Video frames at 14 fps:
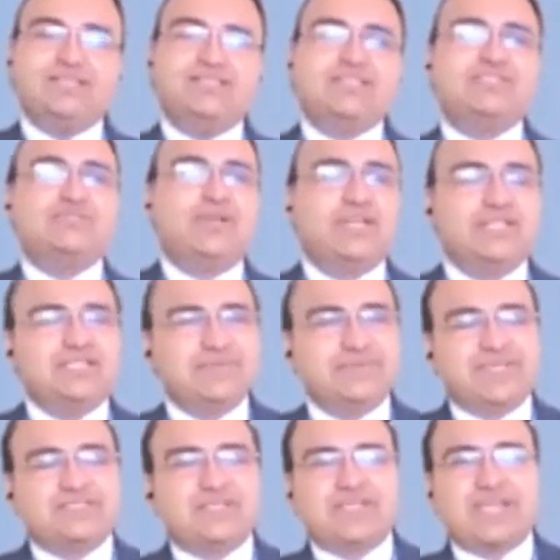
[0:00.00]
just to earn some
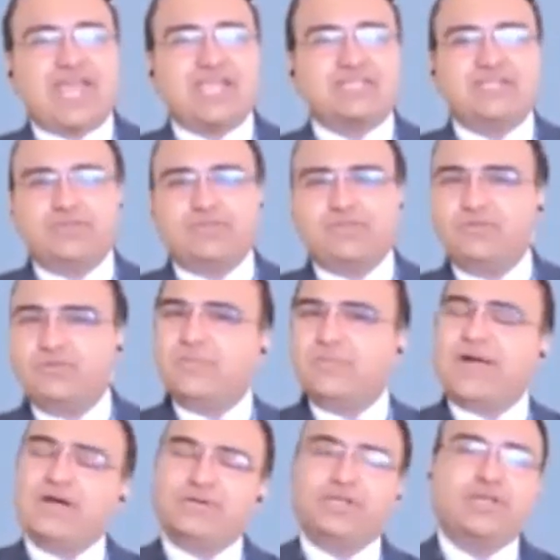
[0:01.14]
extra cash, they would go
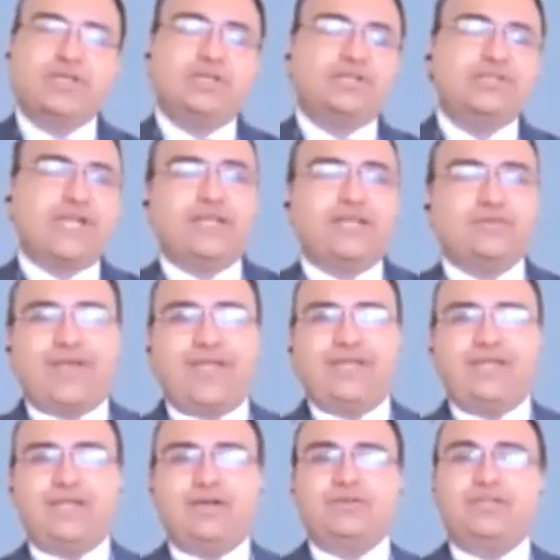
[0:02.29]
about trying to
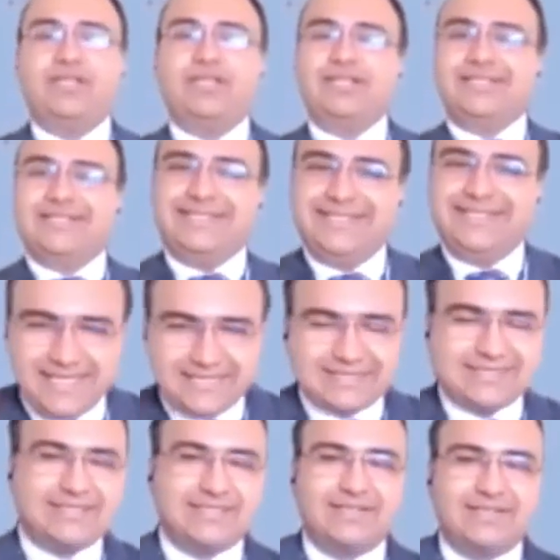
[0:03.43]
find out
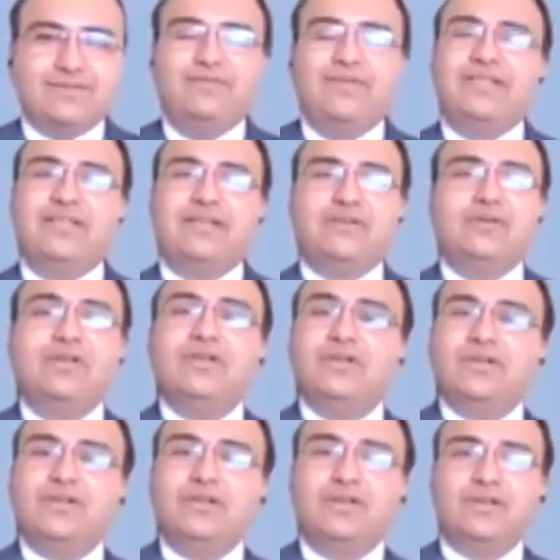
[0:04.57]
gigs where they could
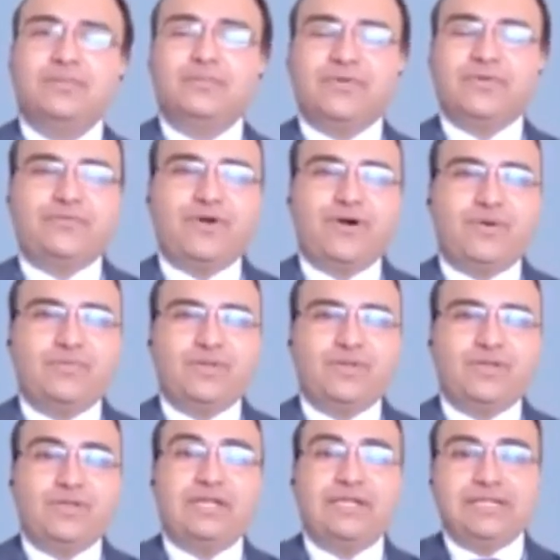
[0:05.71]
perform.
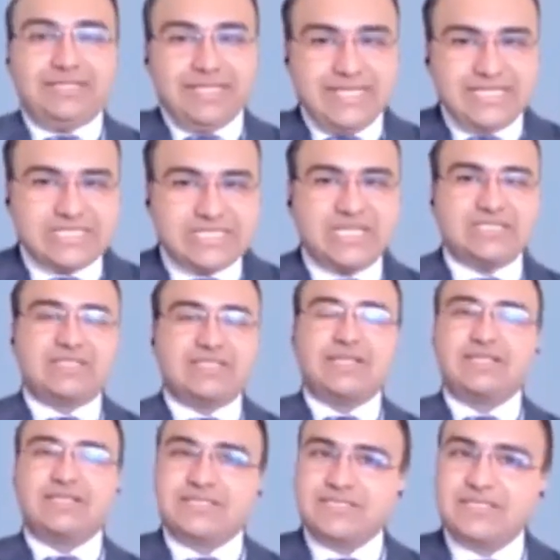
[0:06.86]
DJs
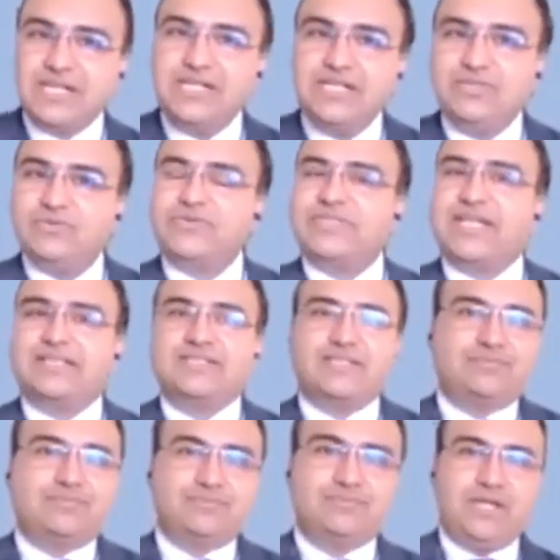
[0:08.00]
still use that
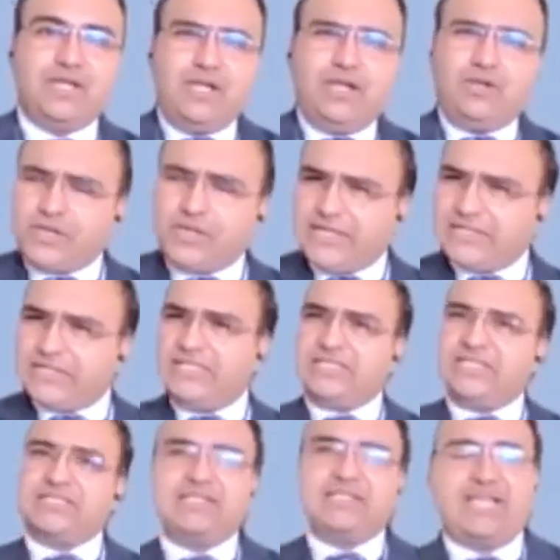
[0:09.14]
term. Look at a
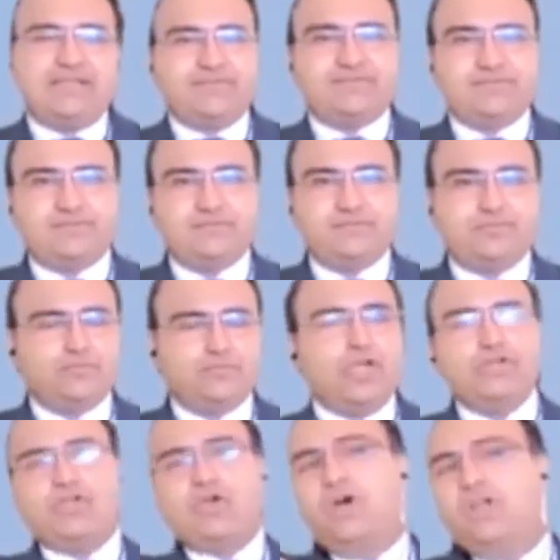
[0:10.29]
DJ's life.
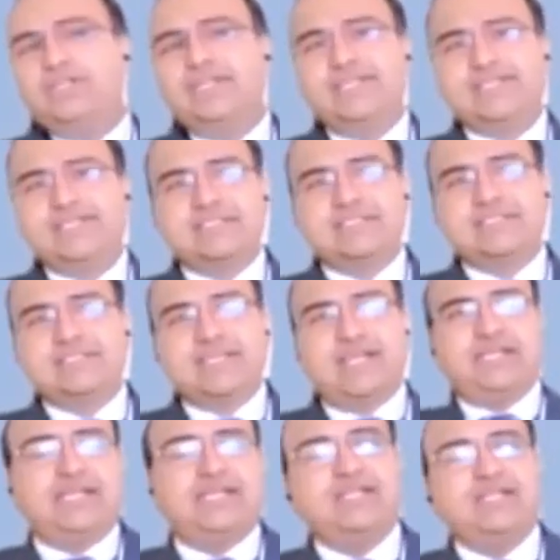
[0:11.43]
Not all DJs are
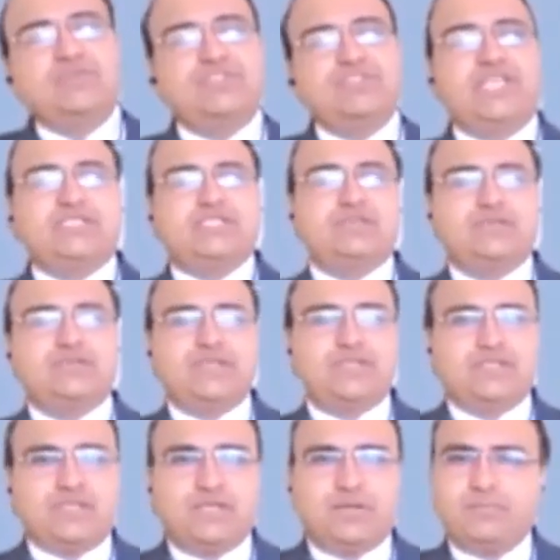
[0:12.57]
directly associated with
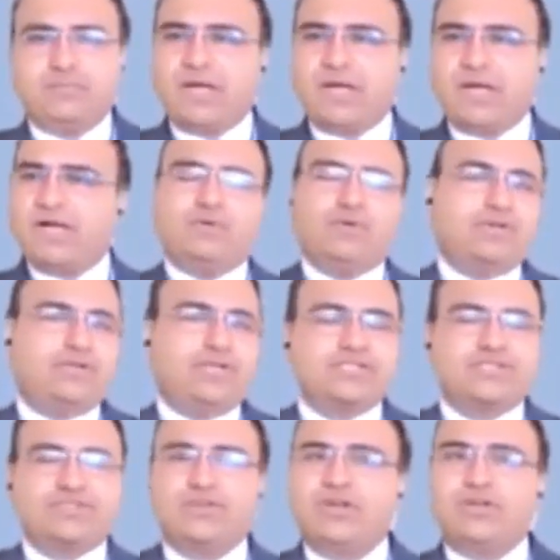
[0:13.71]
a pub or a
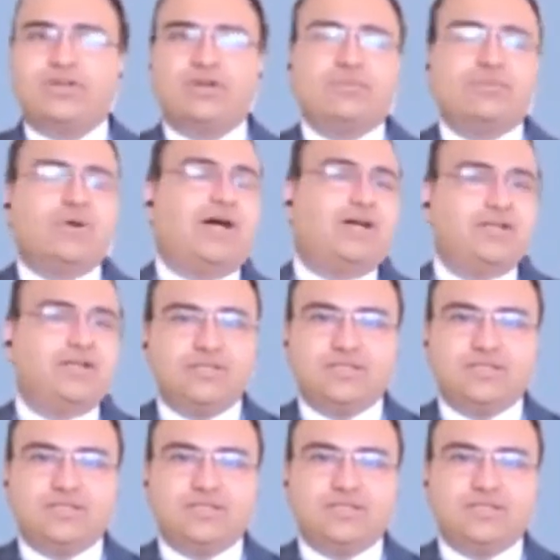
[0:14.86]
restaurant or a bar